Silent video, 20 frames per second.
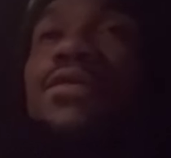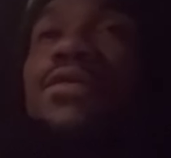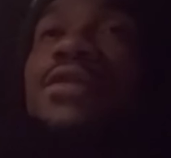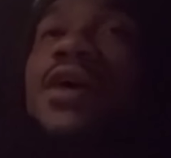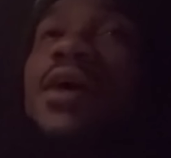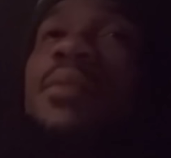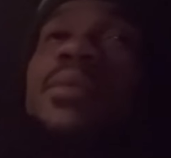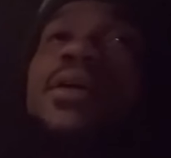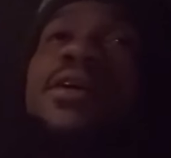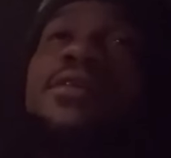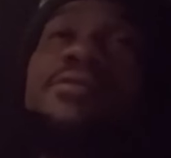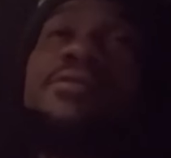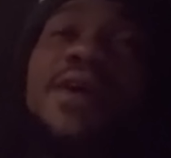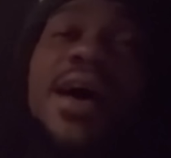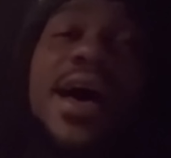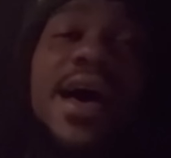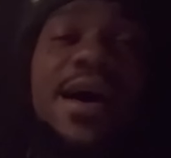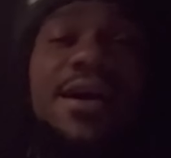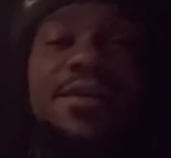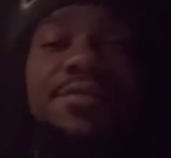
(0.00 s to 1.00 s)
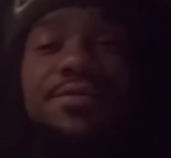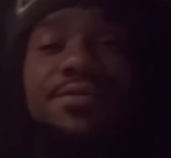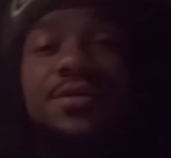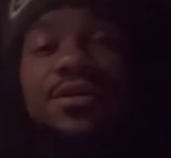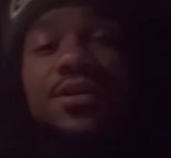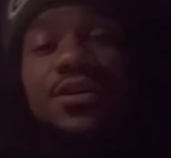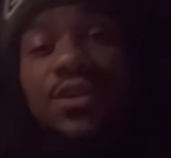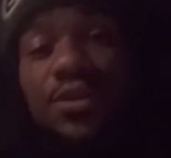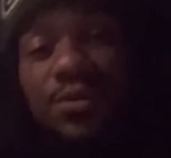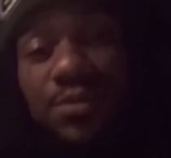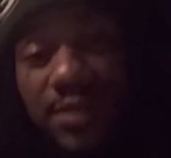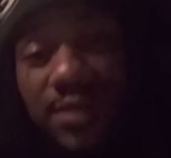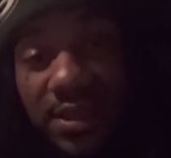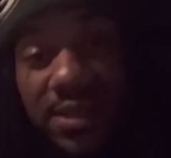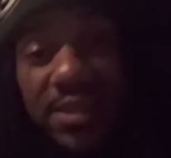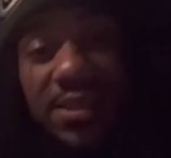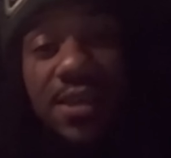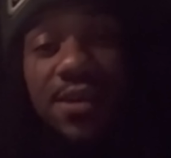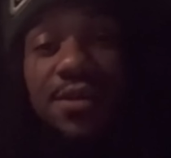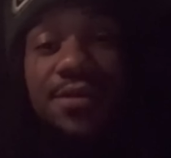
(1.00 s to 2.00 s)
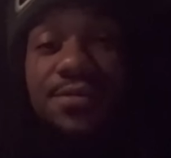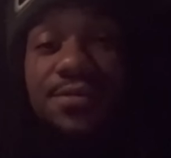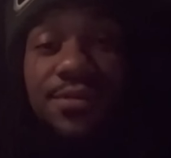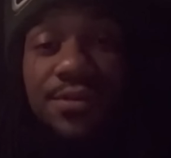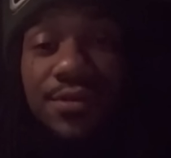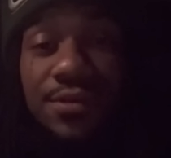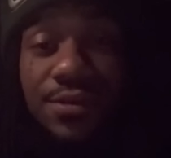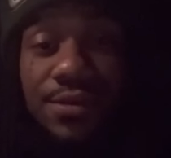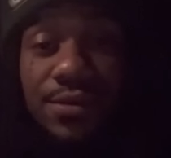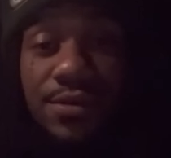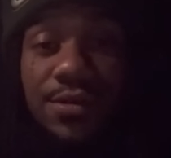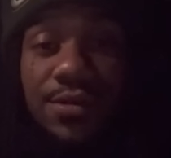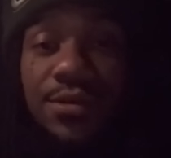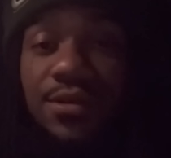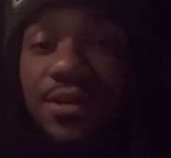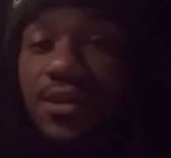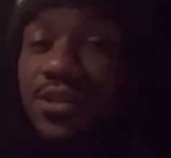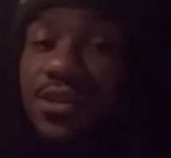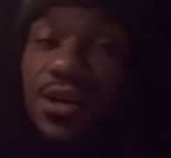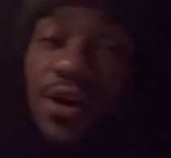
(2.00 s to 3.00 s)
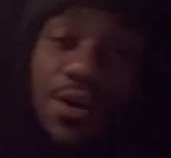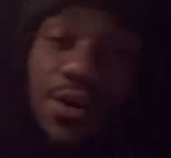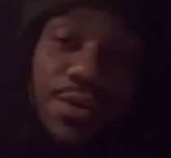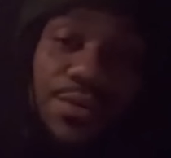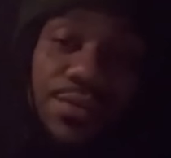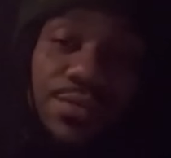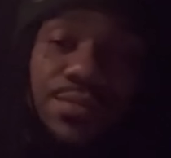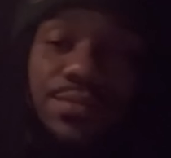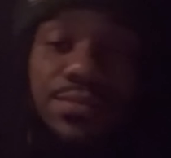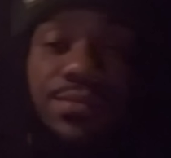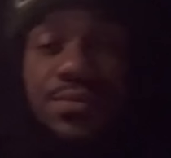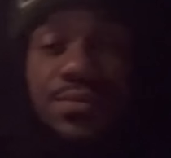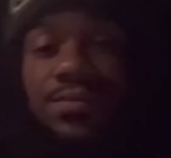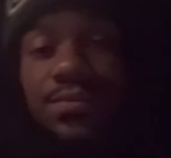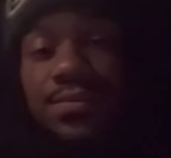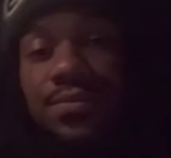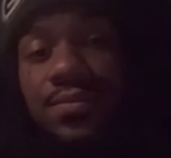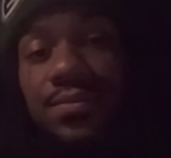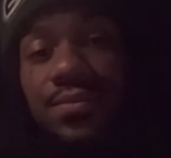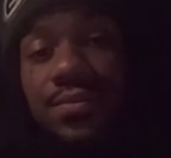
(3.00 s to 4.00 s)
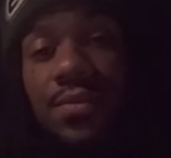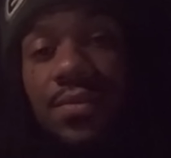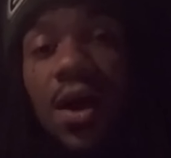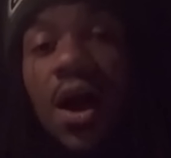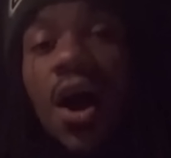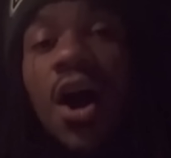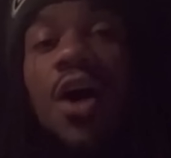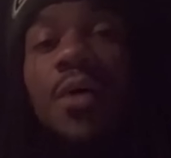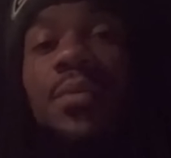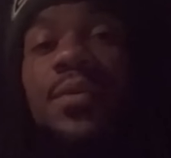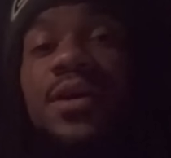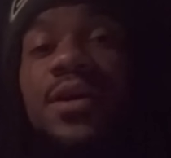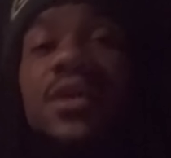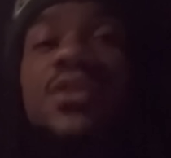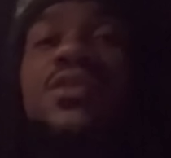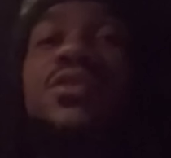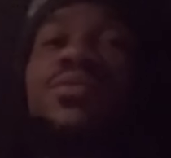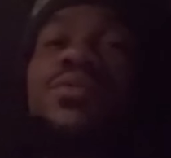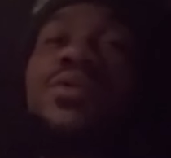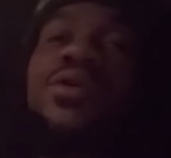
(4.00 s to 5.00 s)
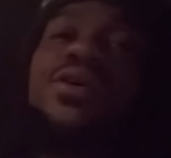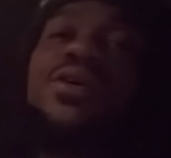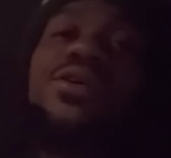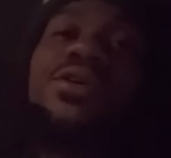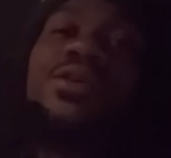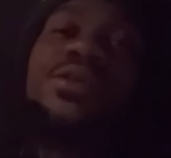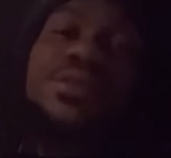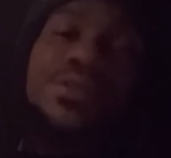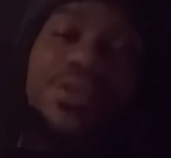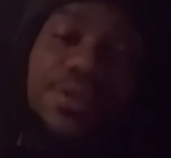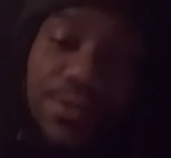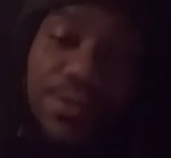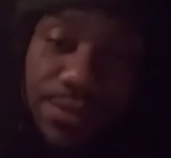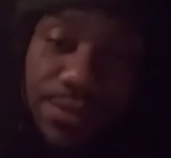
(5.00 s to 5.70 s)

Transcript: family of 5, including himself, is gone. All because of words.